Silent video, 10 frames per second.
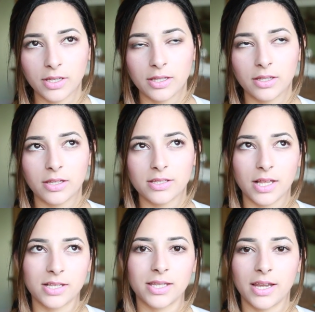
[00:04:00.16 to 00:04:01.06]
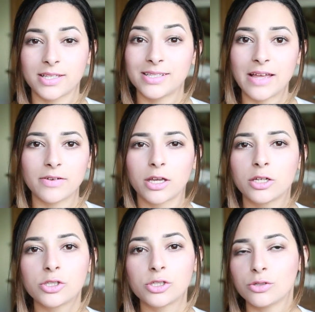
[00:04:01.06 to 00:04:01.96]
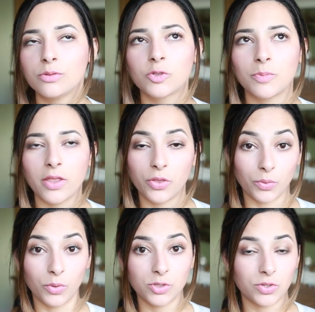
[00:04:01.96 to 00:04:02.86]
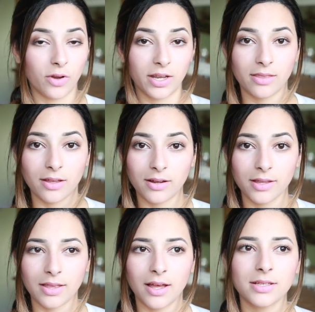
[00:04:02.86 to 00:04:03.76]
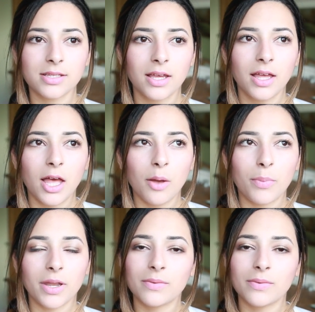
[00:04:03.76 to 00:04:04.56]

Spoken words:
in the sense that it's never consumed my thoughts or anything like that, but